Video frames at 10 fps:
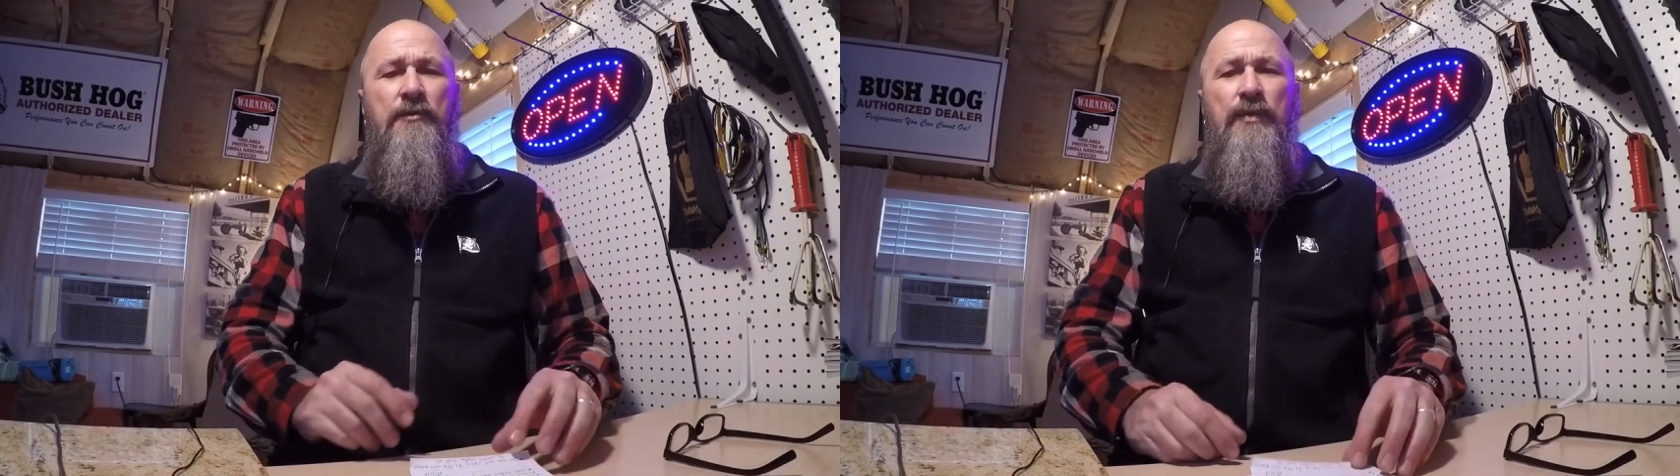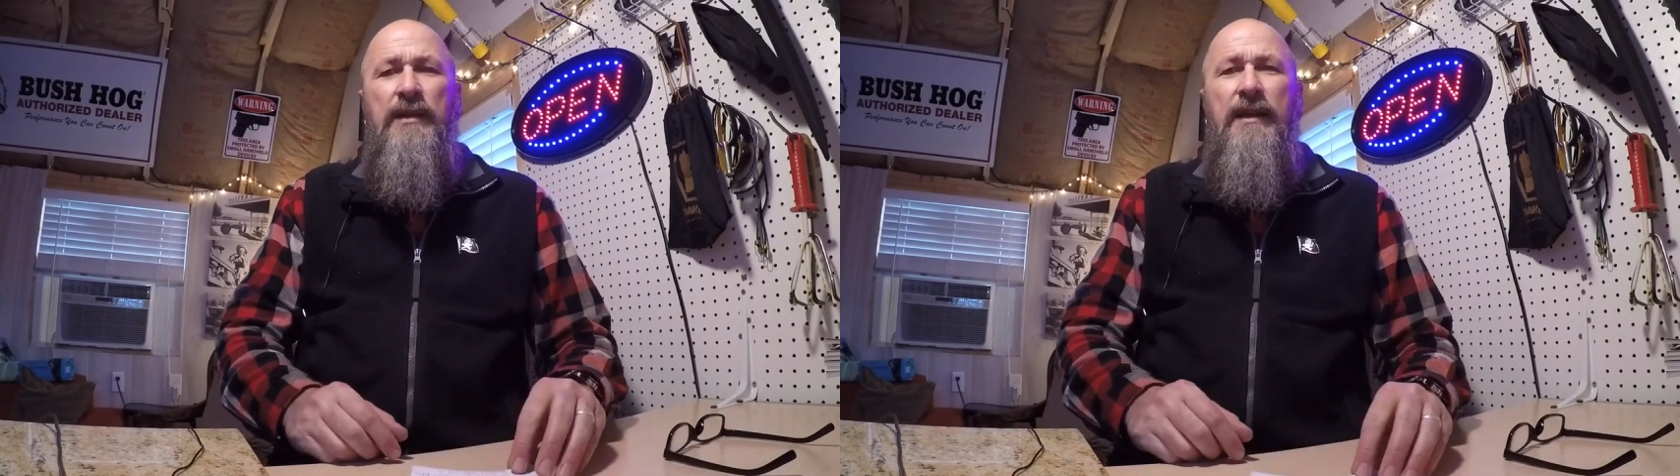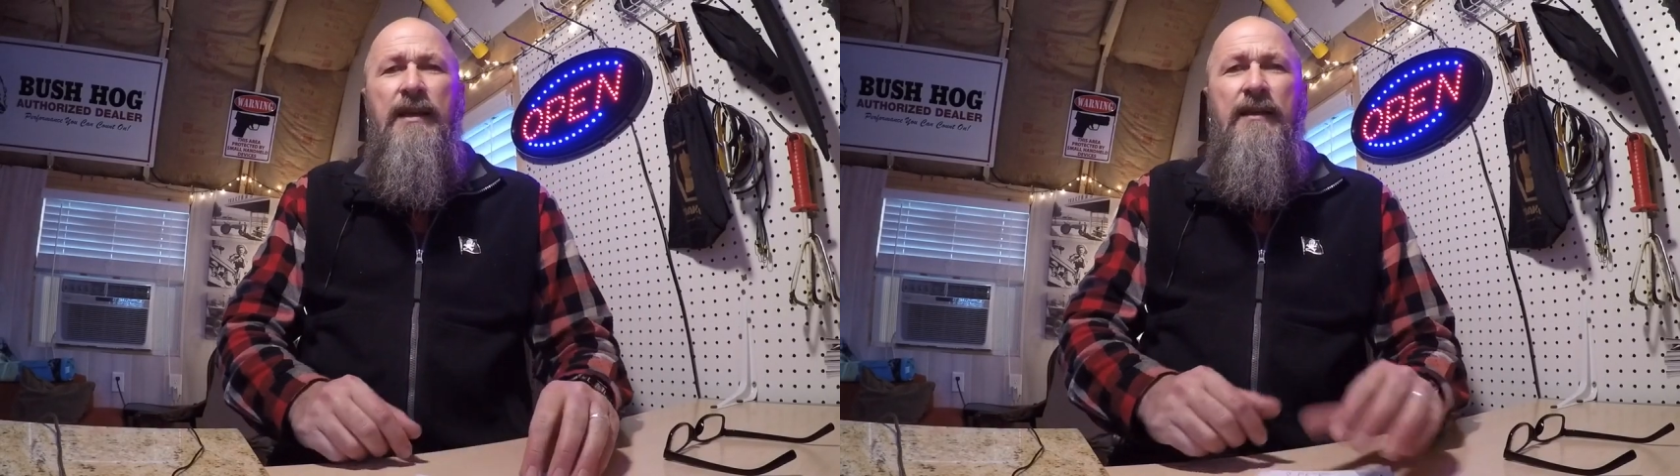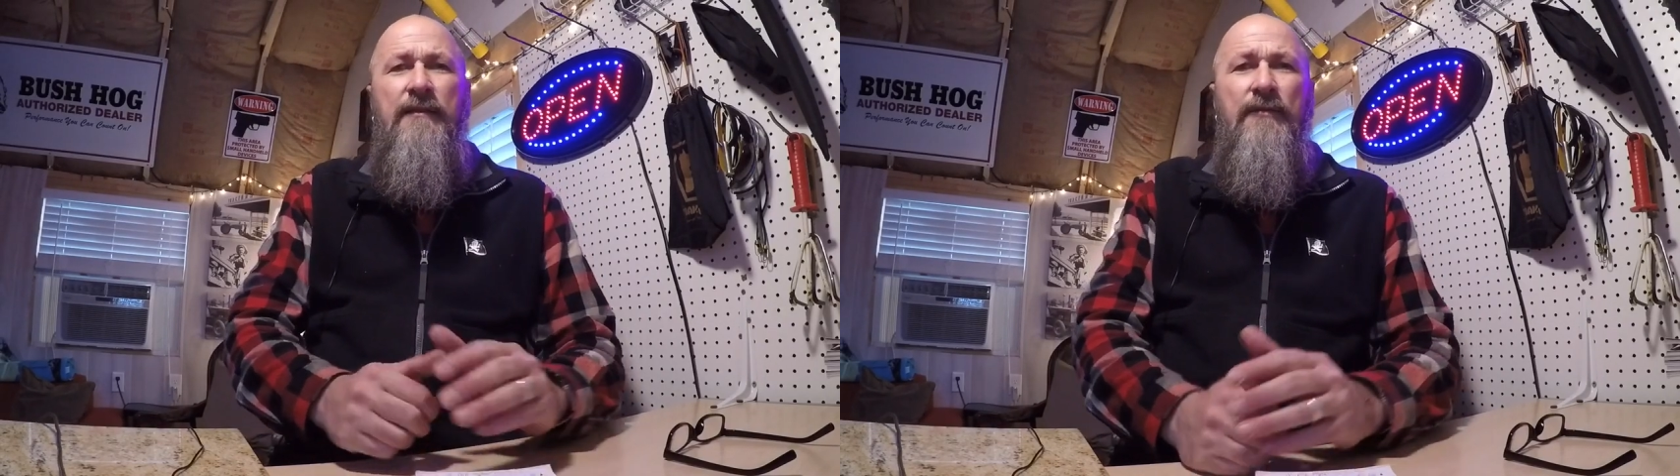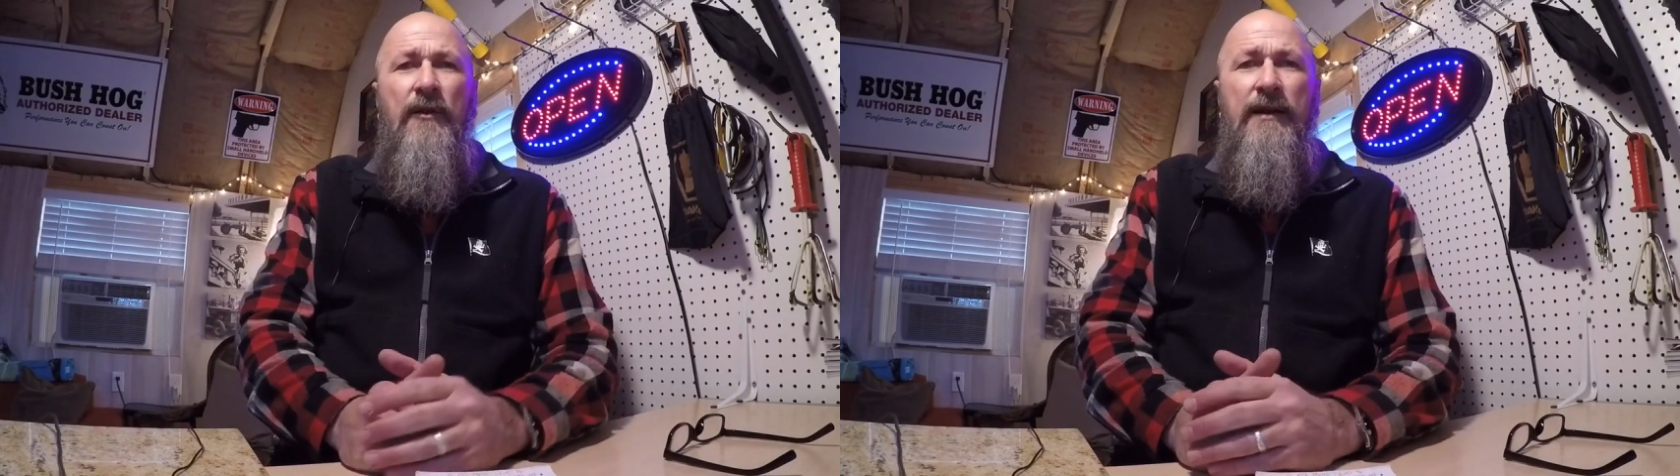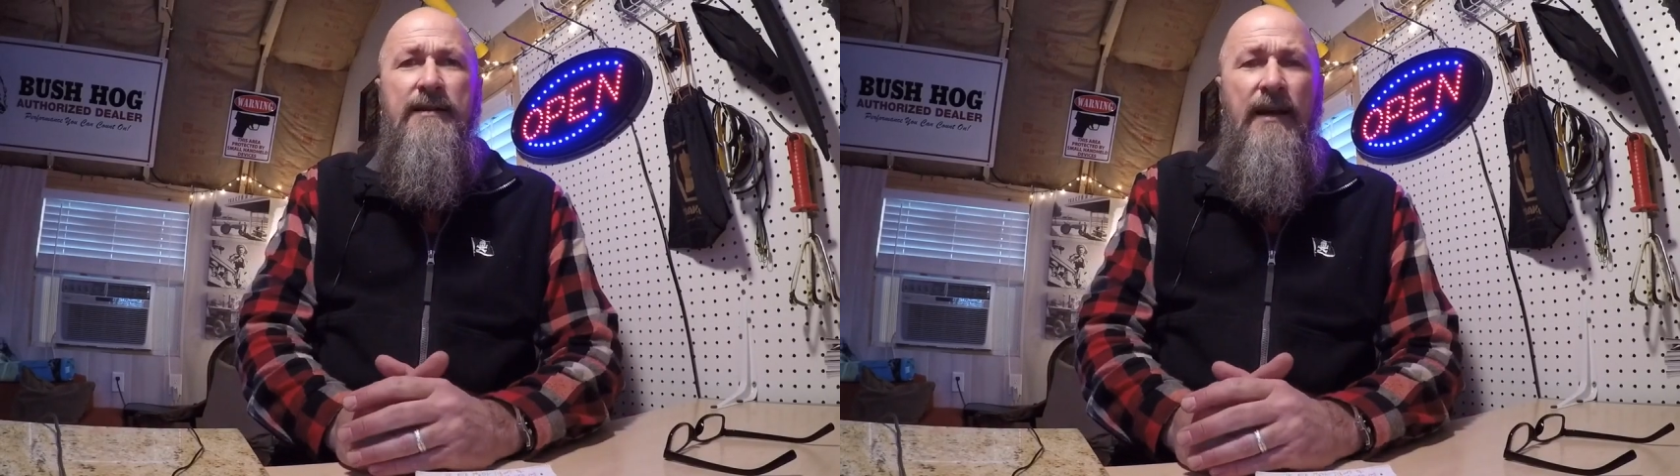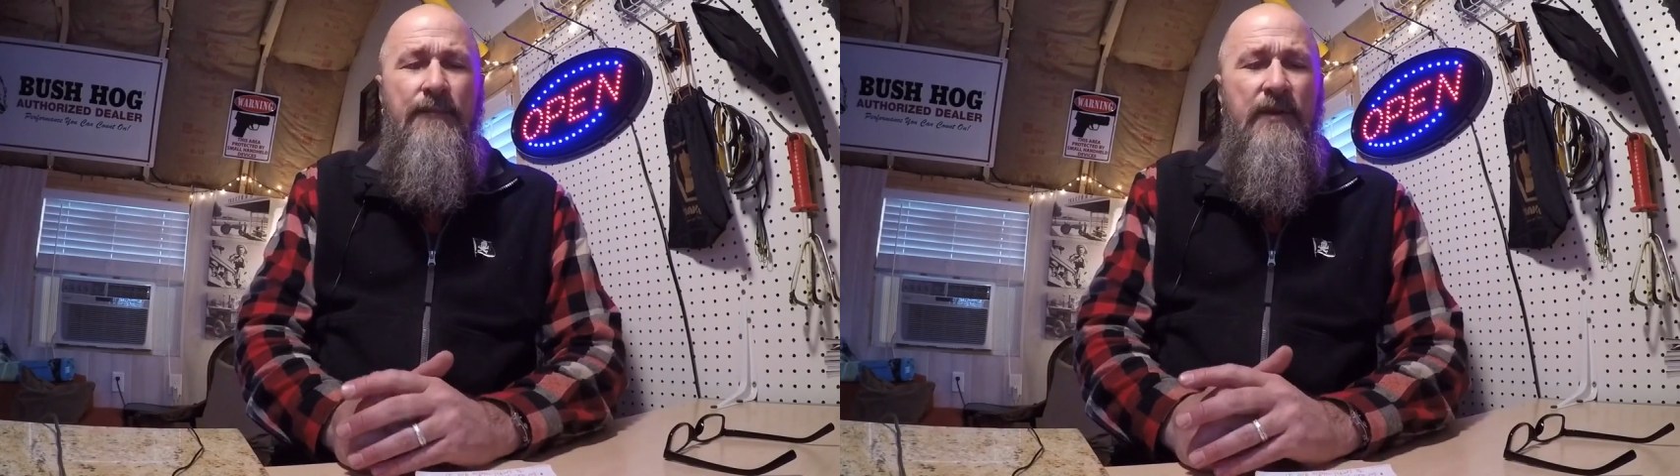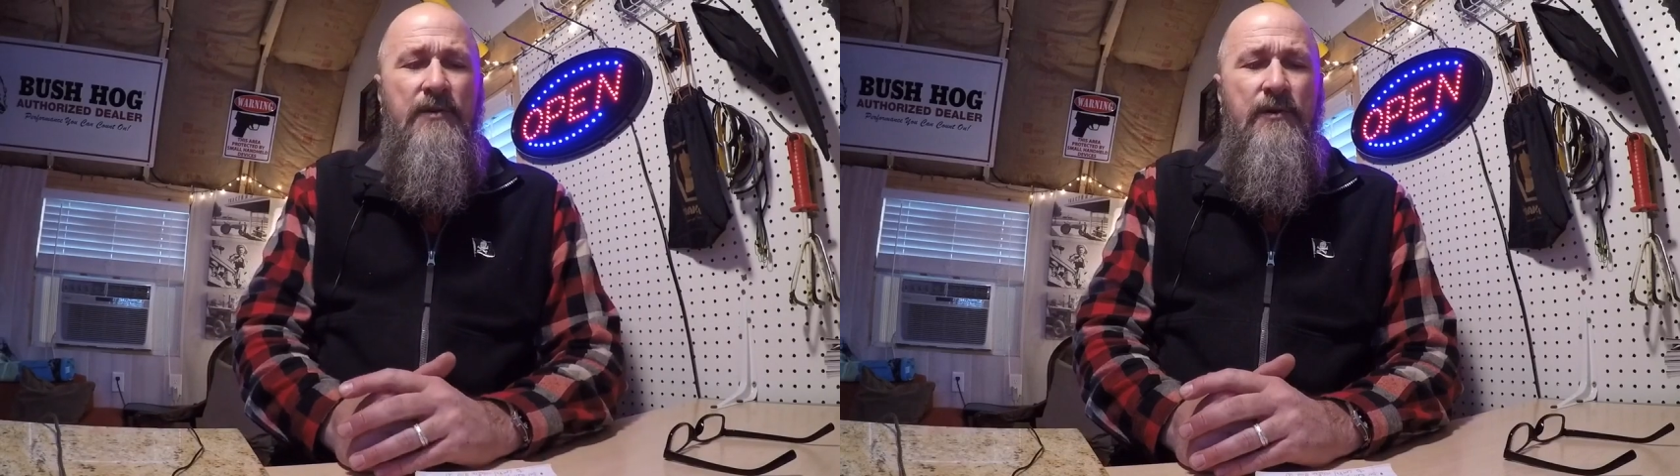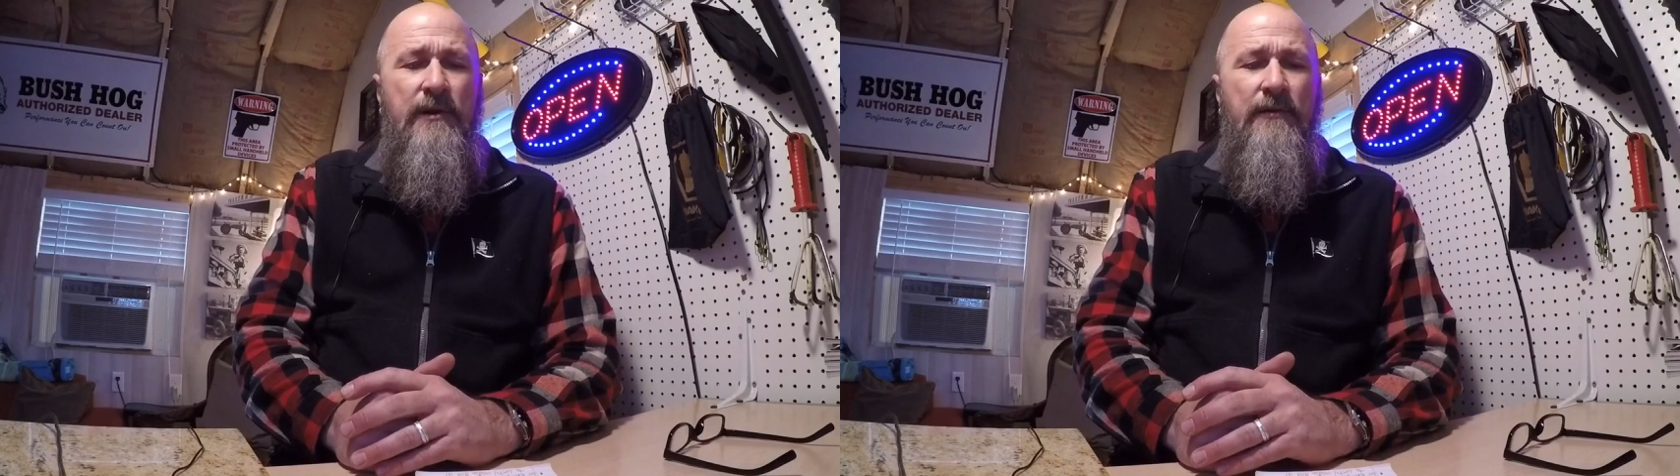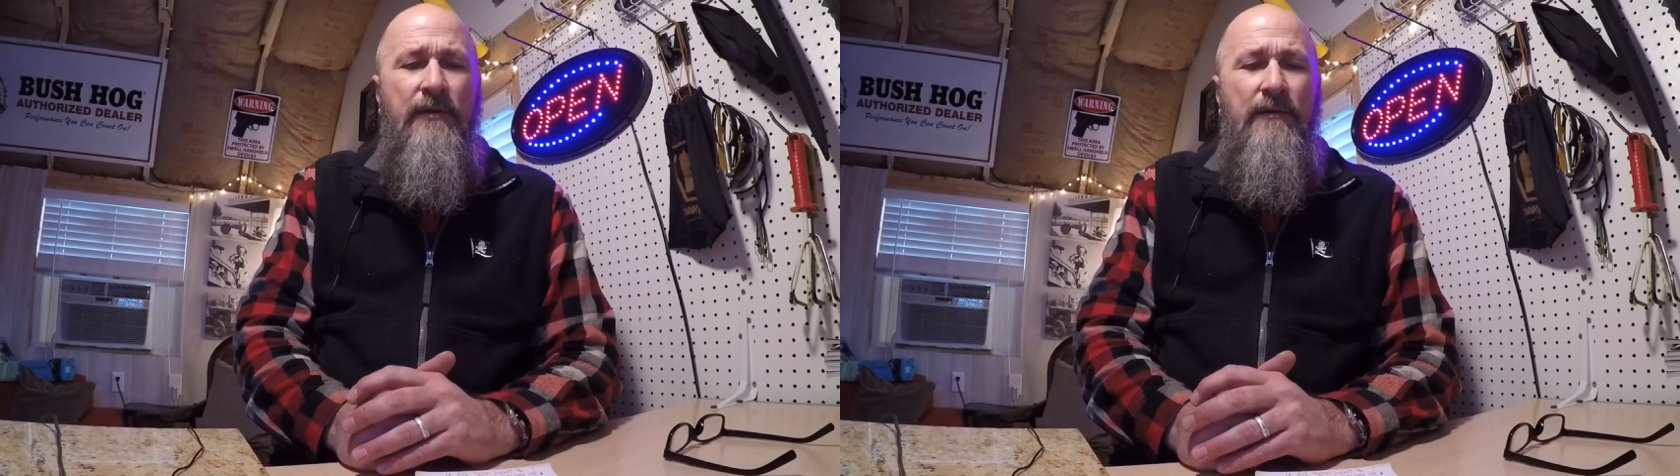believe or accept the
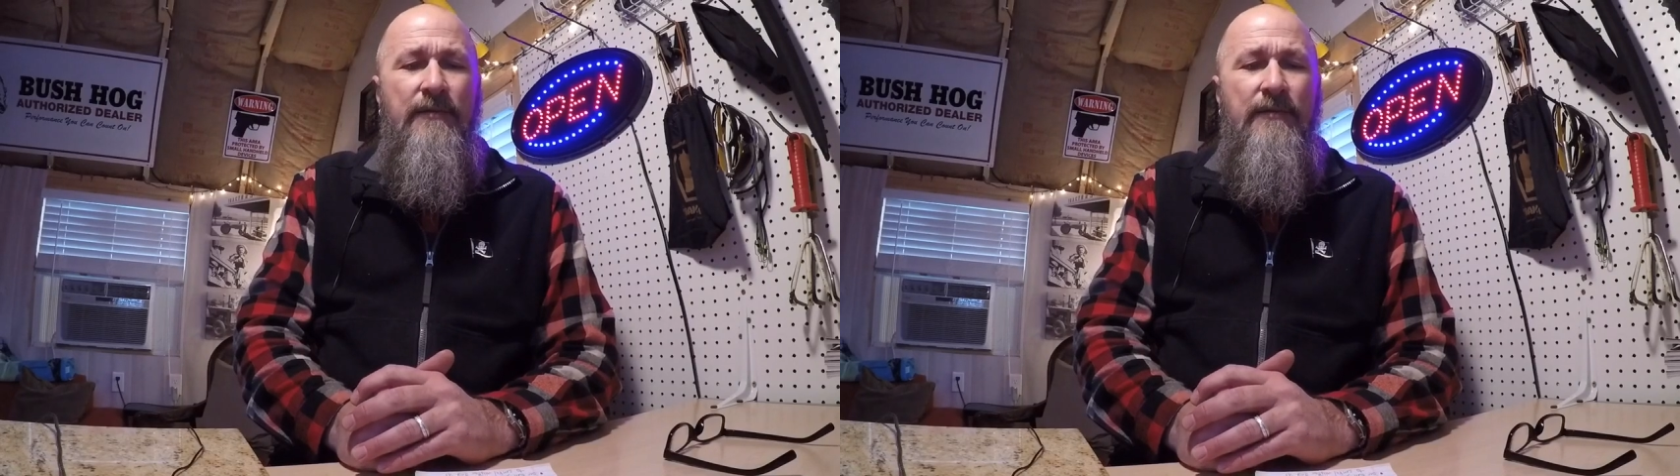truth